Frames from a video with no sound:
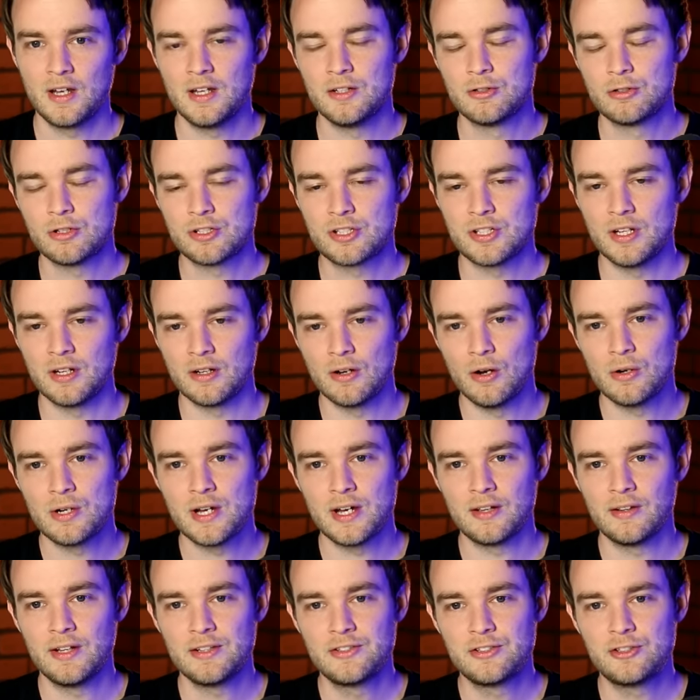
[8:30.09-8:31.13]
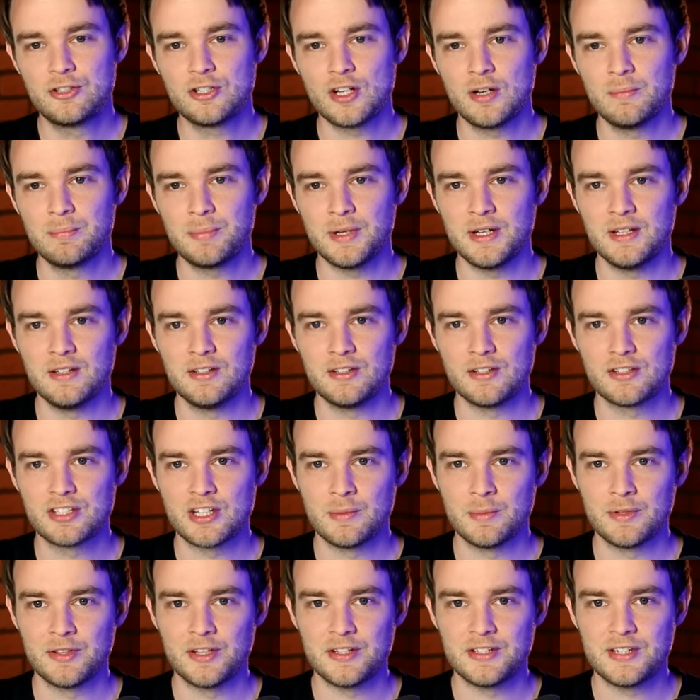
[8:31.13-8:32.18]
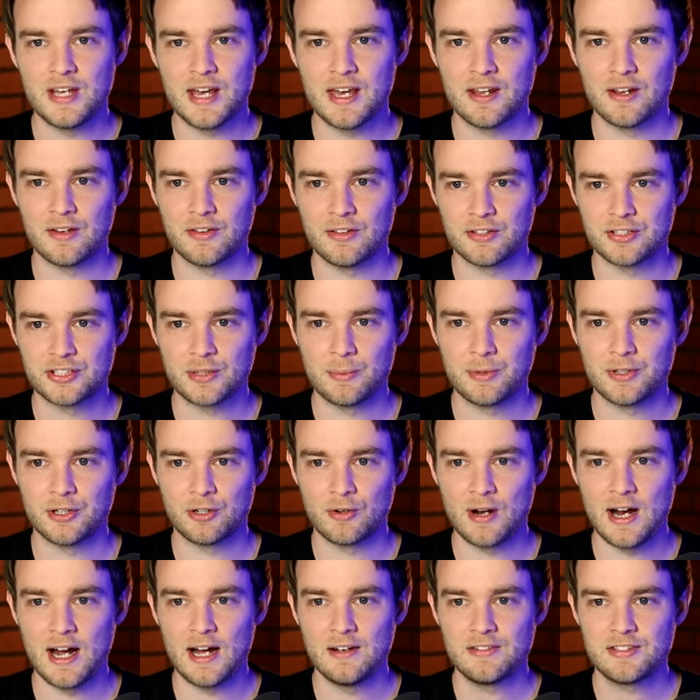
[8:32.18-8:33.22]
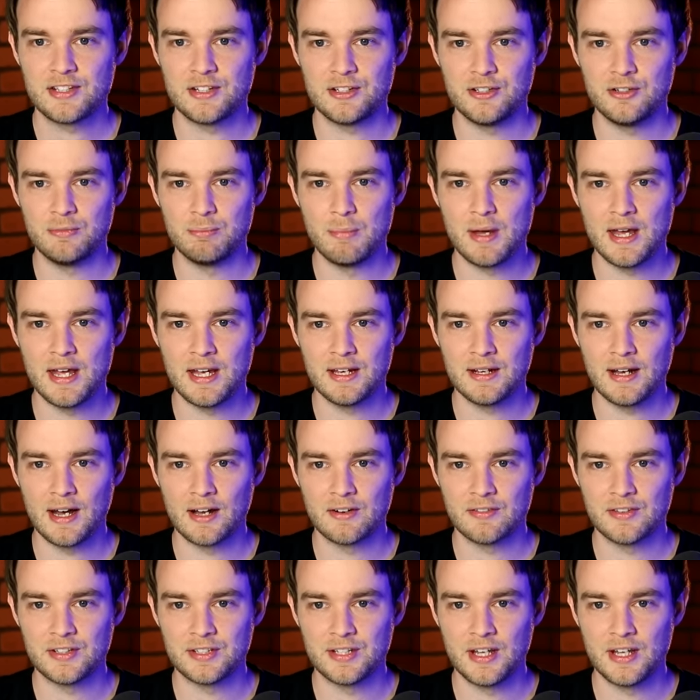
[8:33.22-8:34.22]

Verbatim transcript: Interesting. Okay, let's jump into some of the data, some of the graphs that you made out of the